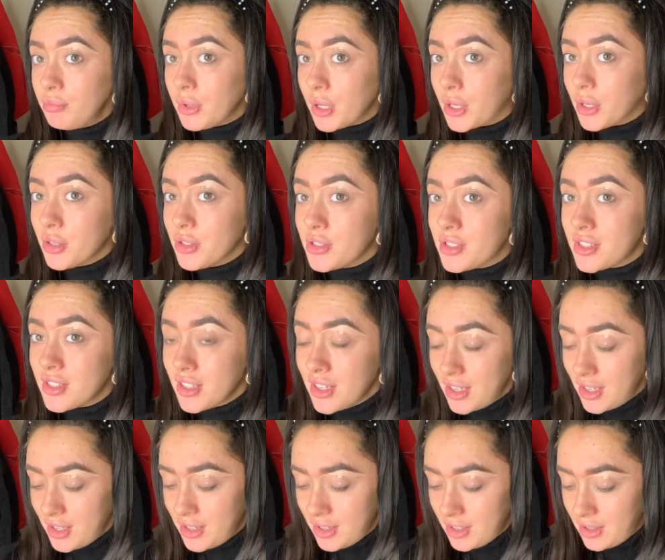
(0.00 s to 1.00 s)
because
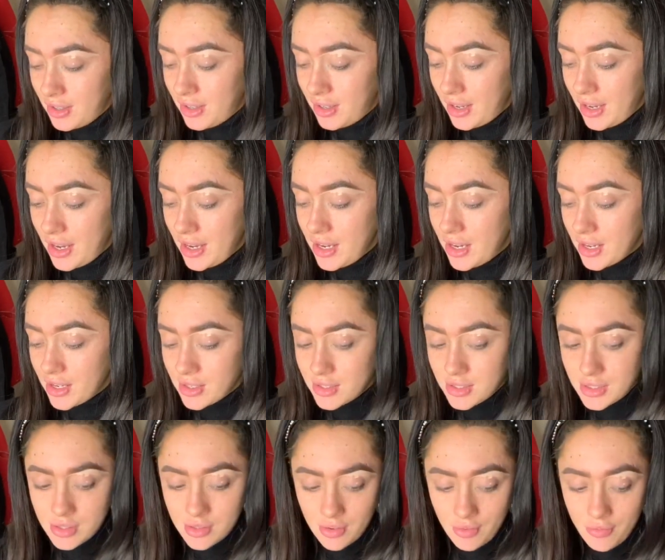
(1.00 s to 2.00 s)
he
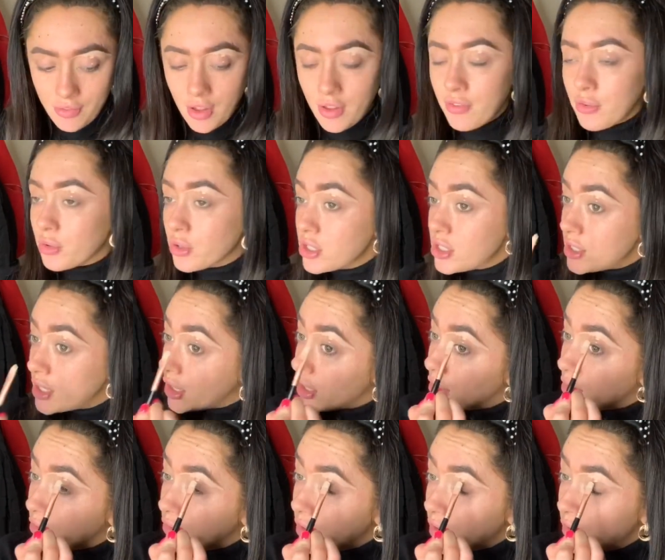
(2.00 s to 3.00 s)
has full force taken
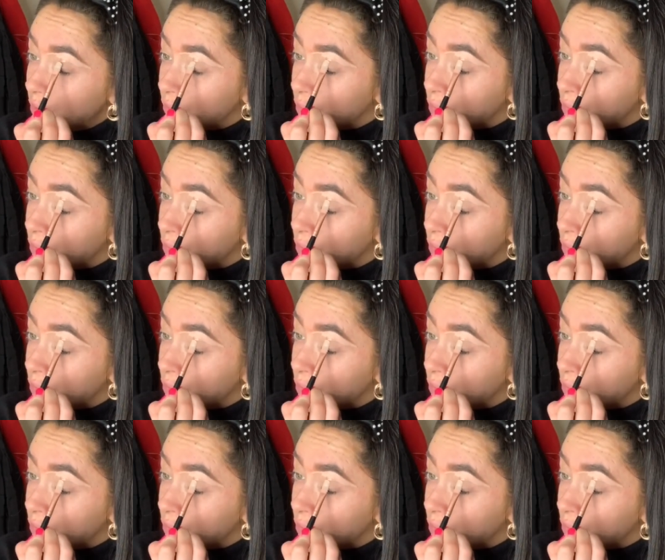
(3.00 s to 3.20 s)
over.